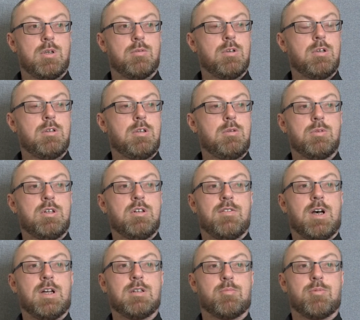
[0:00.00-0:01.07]
it wouldn't, you wouldn't have
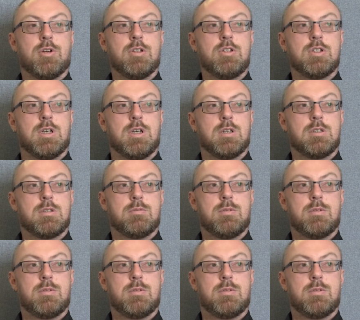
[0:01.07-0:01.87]
had a project.